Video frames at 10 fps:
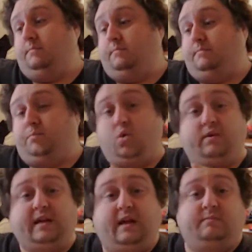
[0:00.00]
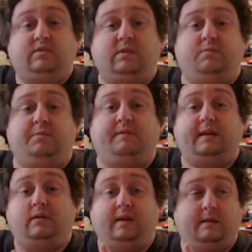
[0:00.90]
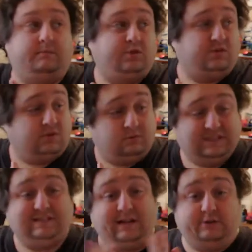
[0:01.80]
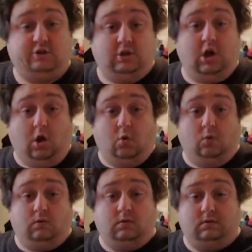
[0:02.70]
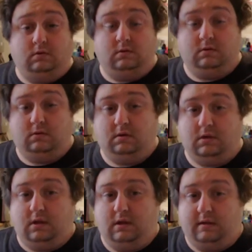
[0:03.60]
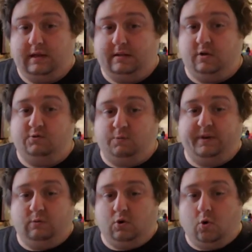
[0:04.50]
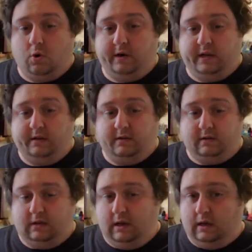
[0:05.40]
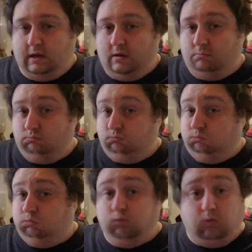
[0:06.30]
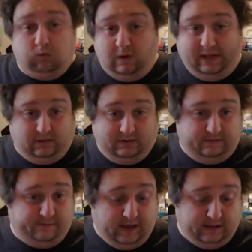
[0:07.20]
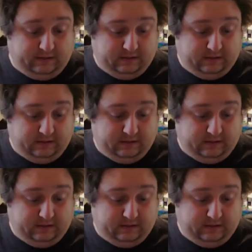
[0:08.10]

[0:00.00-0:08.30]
board games, some will be video games. Just to let you know that those will be recorded well in advance.